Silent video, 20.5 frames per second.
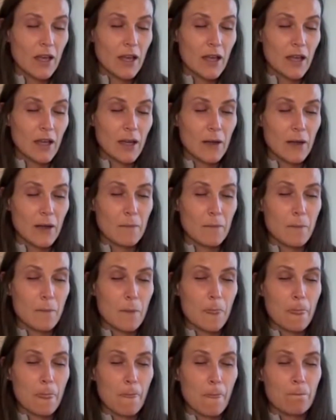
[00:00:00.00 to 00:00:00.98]

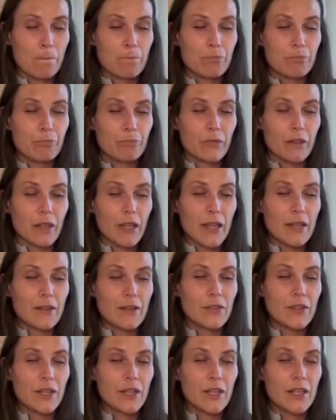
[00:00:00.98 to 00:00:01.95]

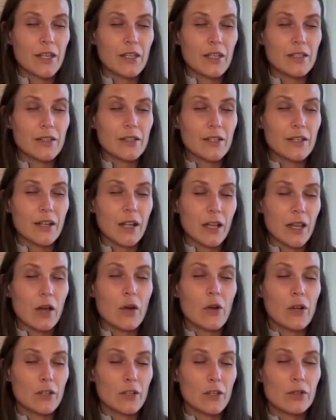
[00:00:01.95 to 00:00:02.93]
And they didn't allow
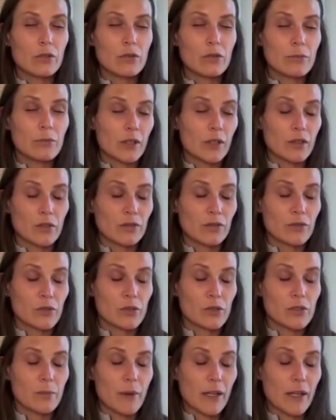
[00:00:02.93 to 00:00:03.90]
her to, because of
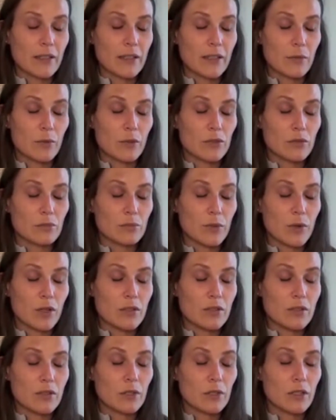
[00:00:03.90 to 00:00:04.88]
course back then it wasn't
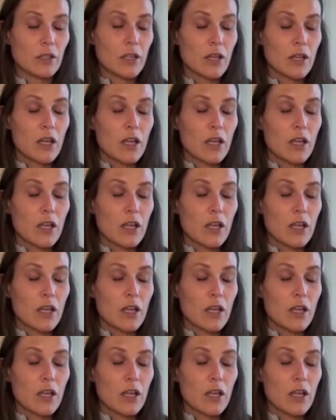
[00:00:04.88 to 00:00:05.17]
possible